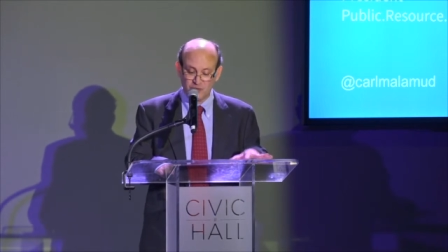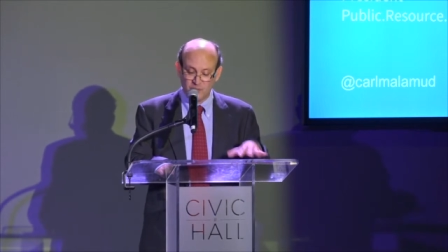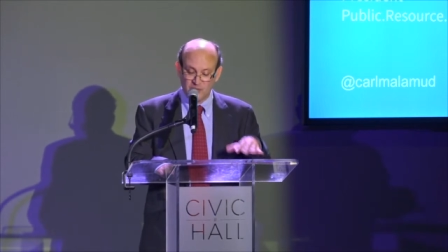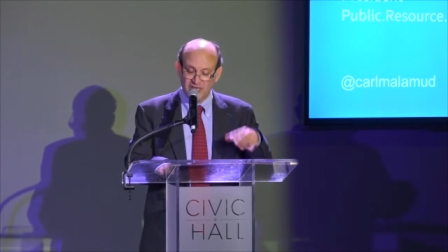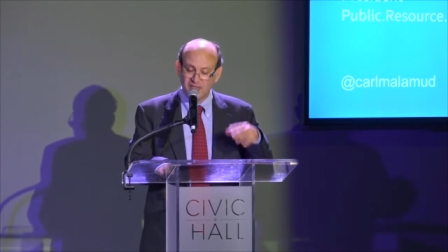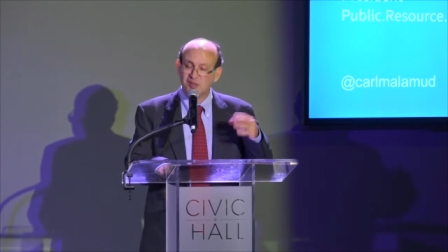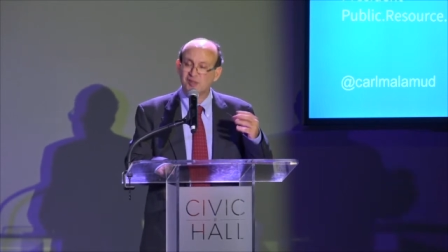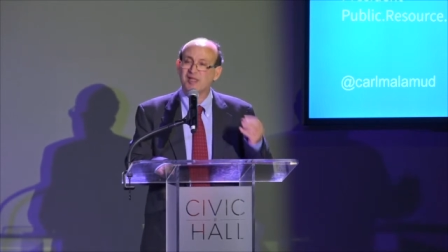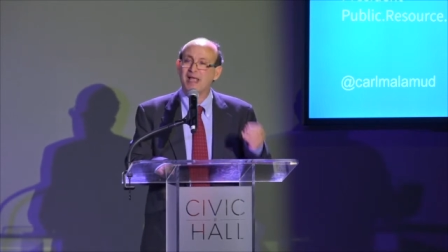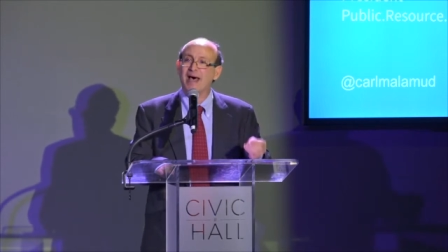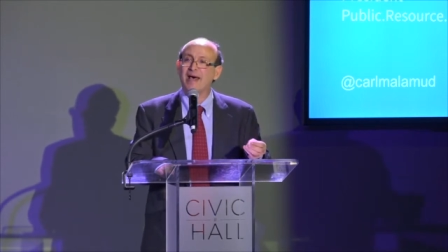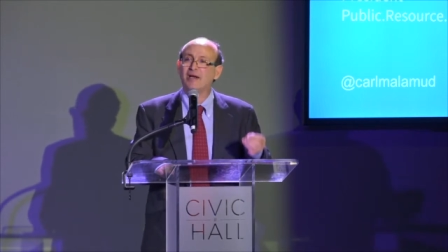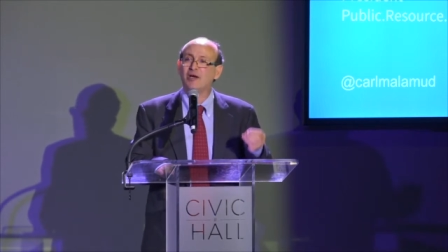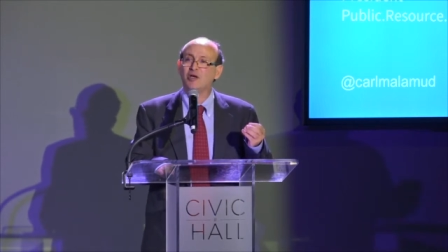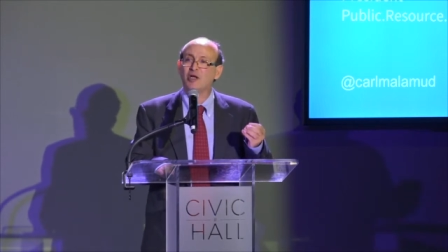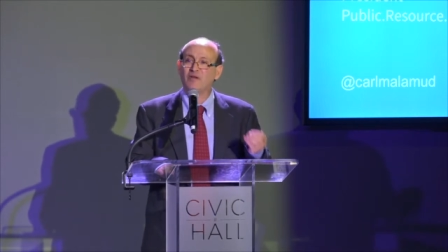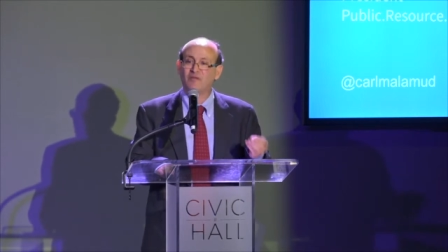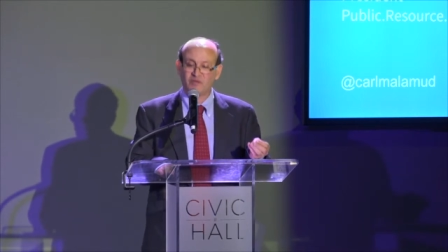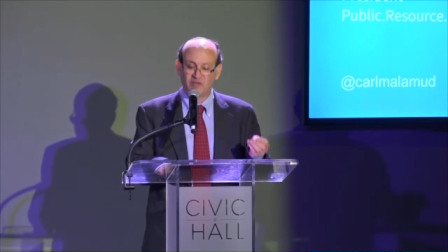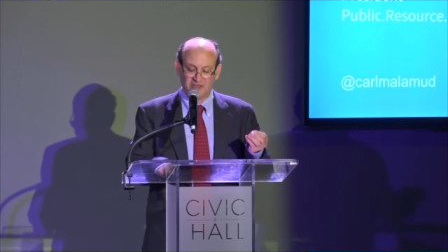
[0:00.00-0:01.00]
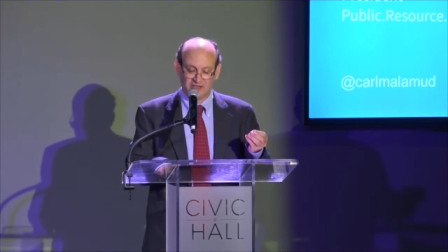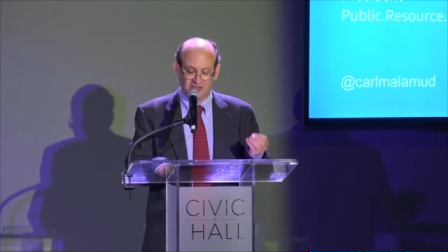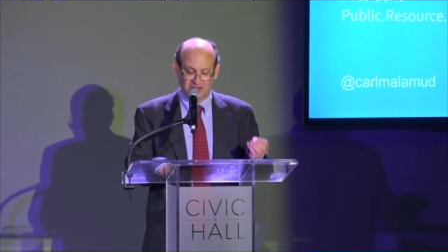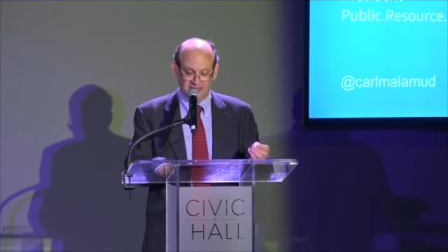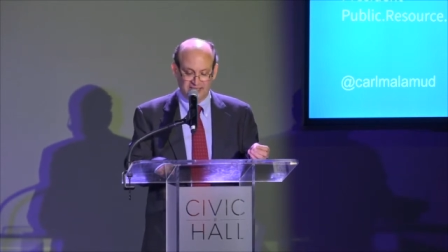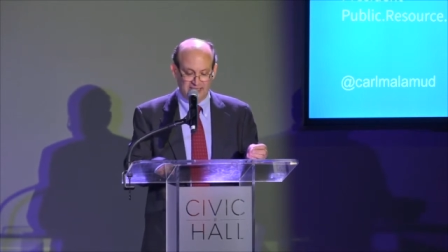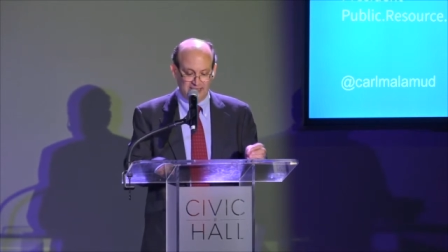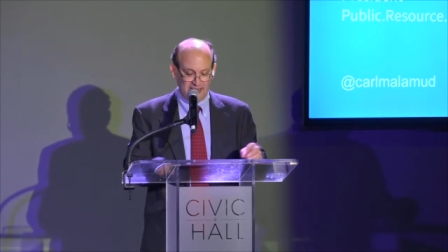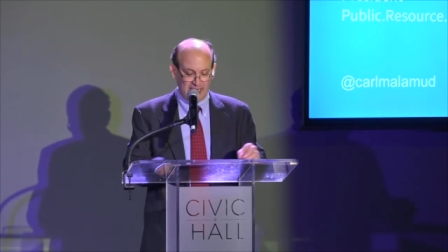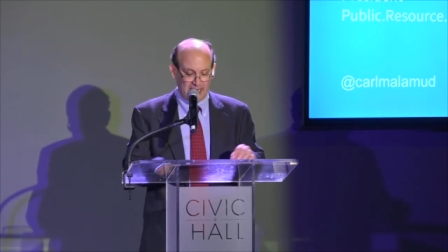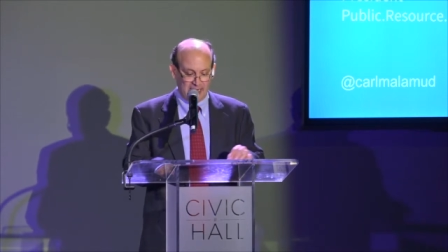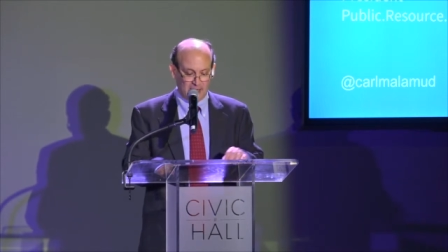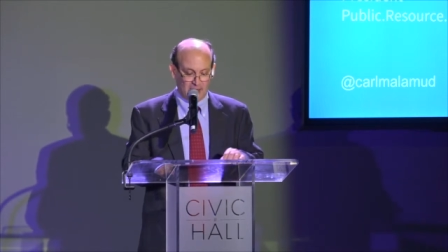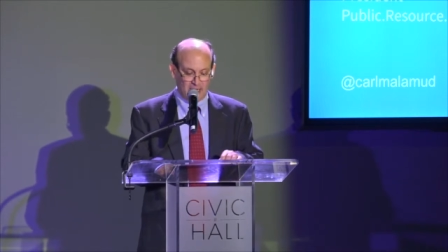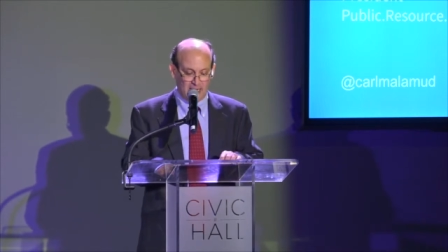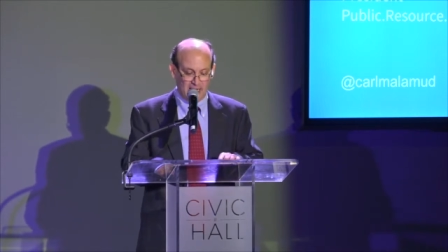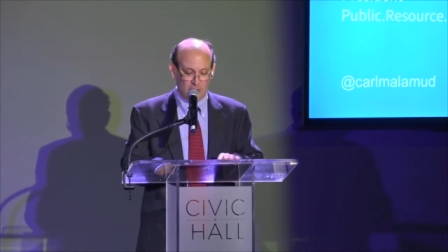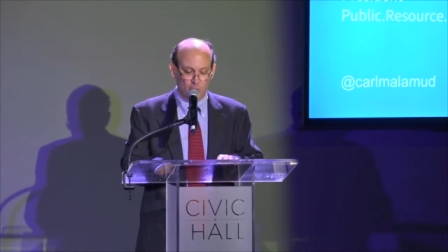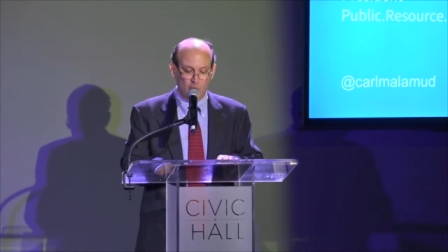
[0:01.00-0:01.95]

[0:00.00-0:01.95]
but it's not enough to see that light.